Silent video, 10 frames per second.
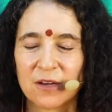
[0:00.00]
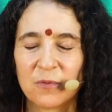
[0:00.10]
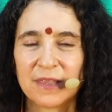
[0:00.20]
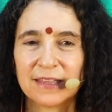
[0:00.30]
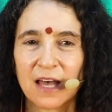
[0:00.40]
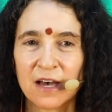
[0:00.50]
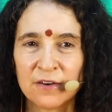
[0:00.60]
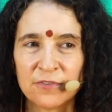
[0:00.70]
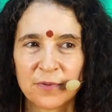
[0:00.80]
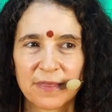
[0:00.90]
With
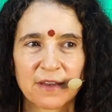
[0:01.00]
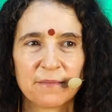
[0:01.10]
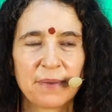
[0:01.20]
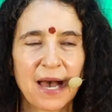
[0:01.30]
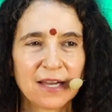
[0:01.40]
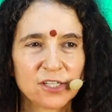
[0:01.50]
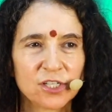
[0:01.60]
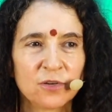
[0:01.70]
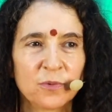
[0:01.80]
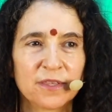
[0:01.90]
love, with
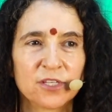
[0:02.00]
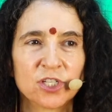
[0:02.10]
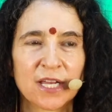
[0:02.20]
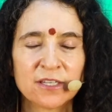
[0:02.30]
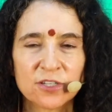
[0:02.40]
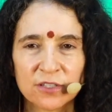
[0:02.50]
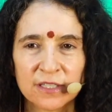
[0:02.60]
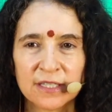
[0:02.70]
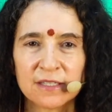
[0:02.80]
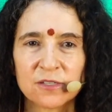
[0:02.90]
compassion, with
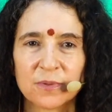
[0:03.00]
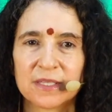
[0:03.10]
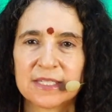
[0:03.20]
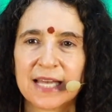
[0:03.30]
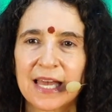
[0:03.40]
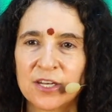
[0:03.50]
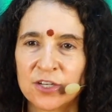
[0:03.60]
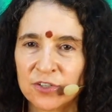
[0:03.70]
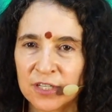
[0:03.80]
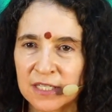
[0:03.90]
gentleness, with
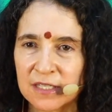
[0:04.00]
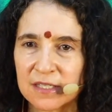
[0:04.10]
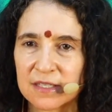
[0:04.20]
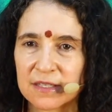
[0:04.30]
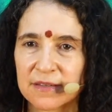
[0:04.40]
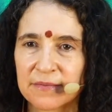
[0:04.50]
tenderness.